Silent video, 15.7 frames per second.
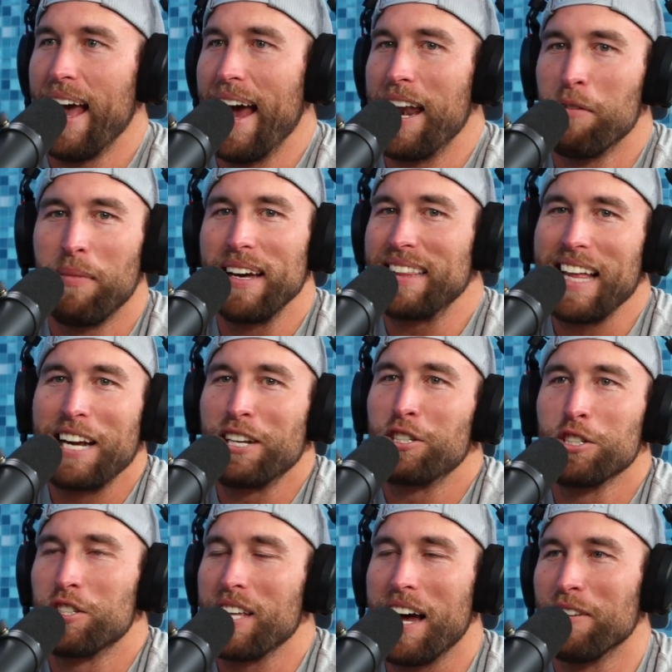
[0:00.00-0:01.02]
And I'm like, that
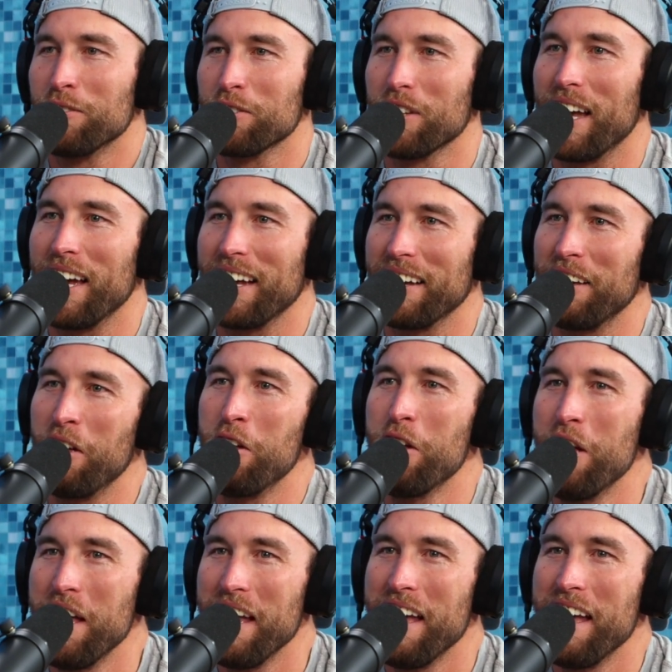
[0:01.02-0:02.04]
just sounds like,
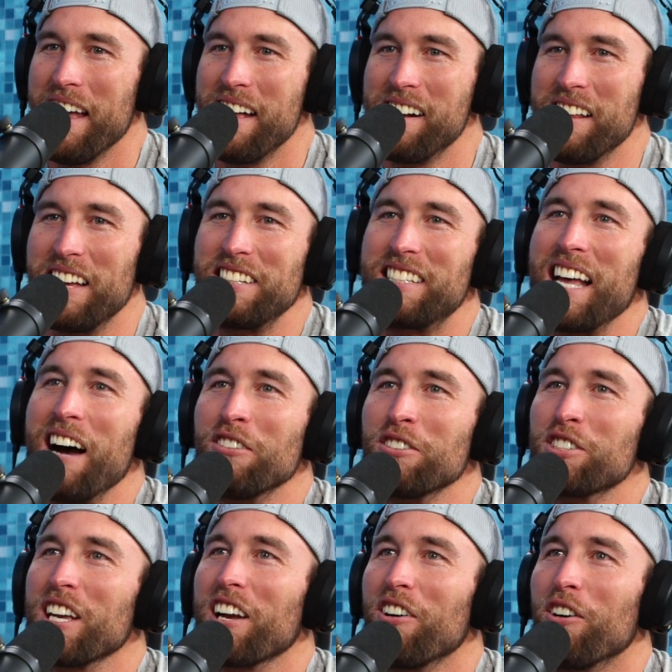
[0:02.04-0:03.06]
it sounds
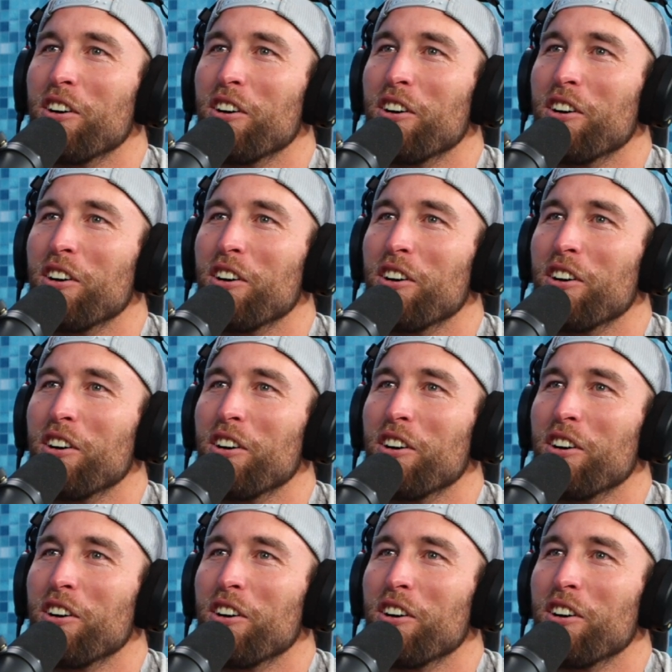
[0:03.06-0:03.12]
like